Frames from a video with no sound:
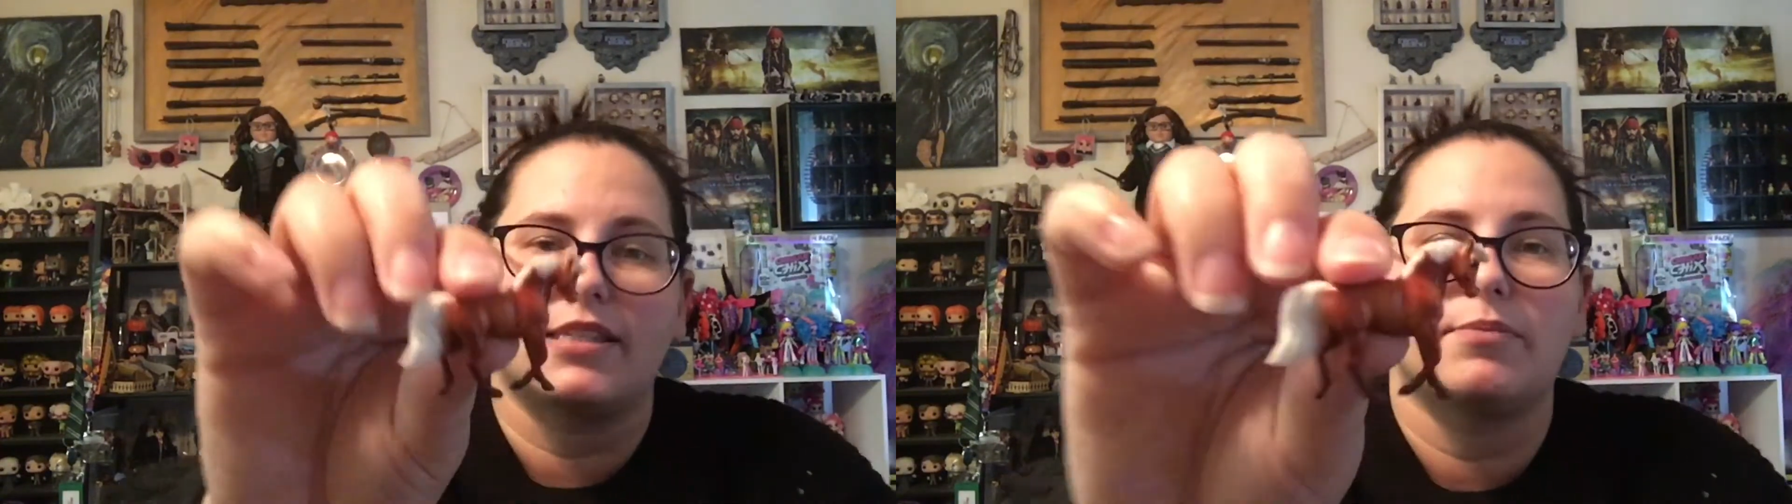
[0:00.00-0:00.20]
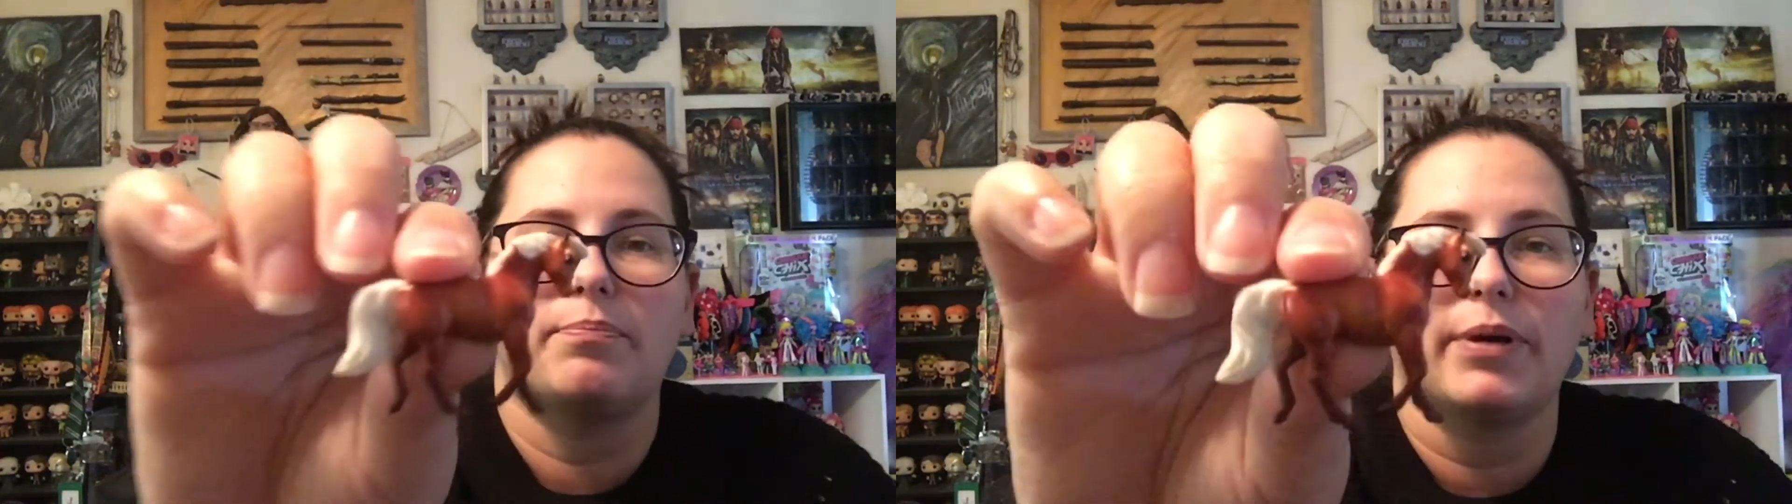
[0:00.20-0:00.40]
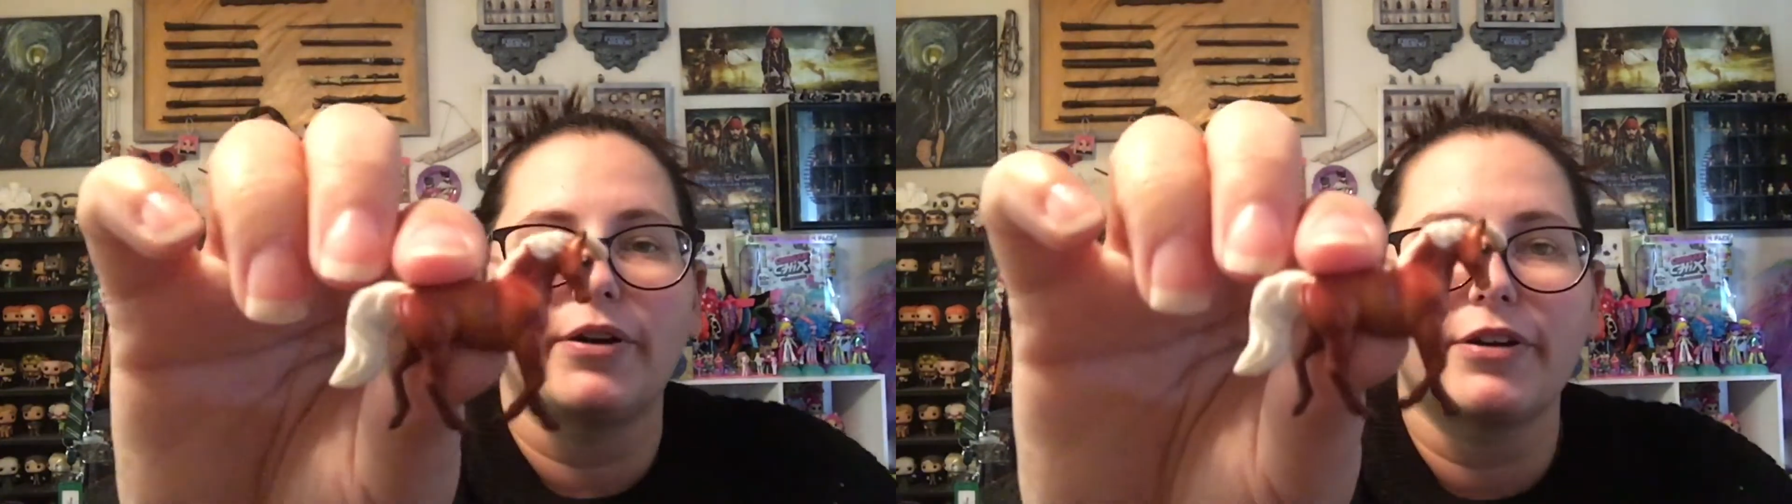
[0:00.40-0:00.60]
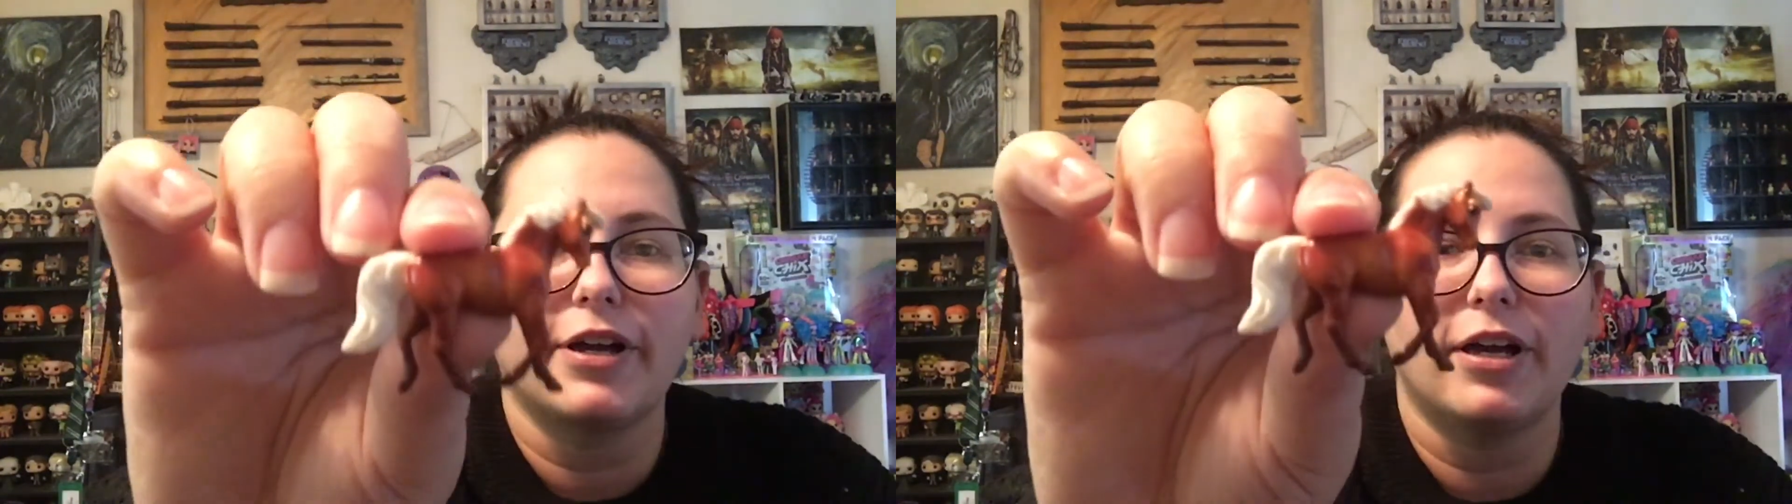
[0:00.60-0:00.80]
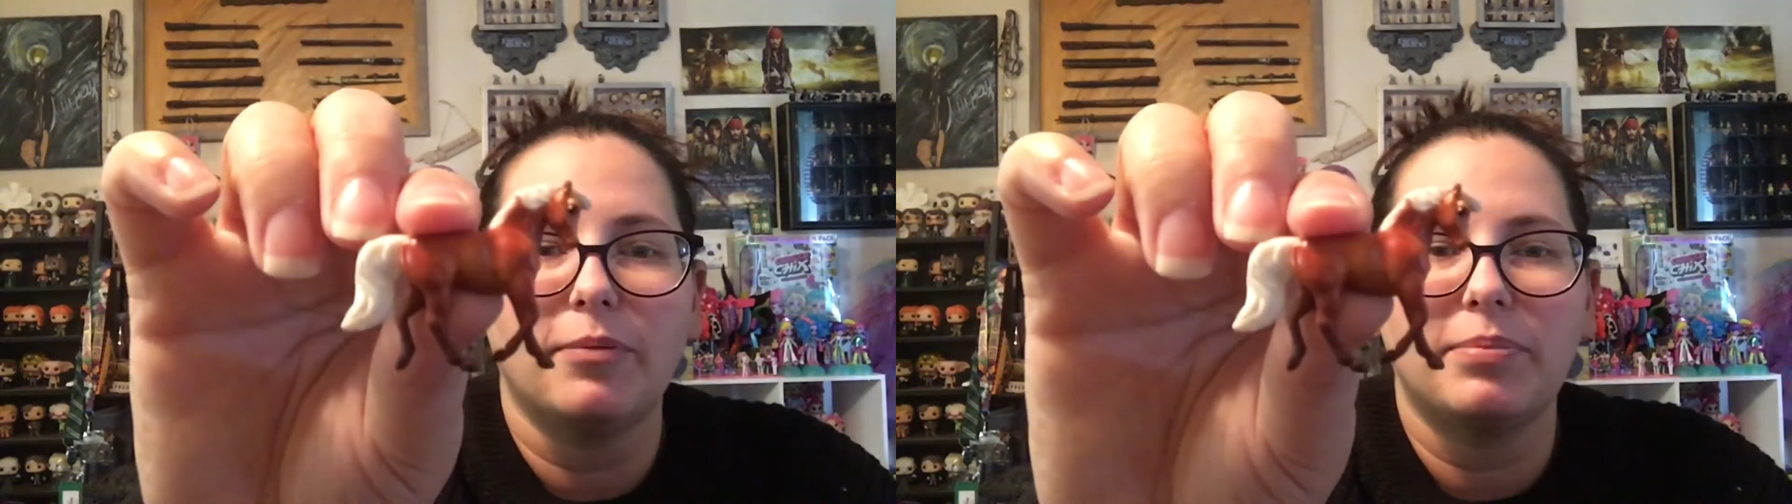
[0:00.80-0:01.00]

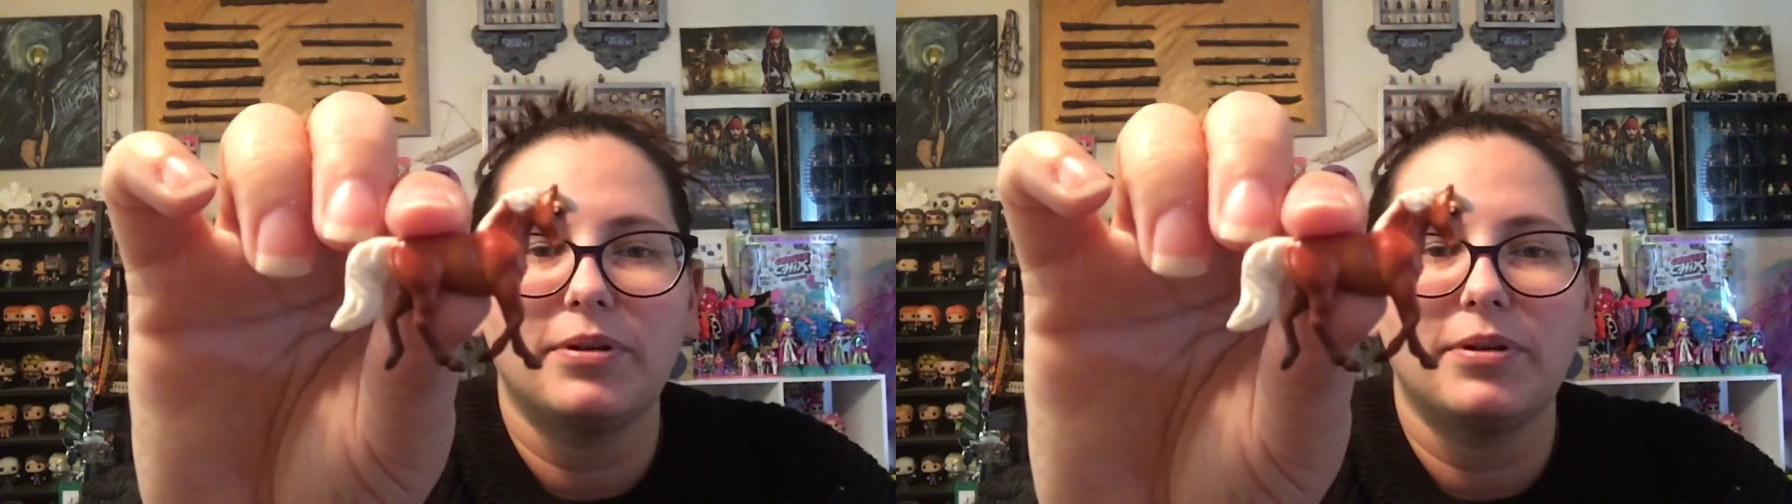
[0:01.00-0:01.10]
Buttercup.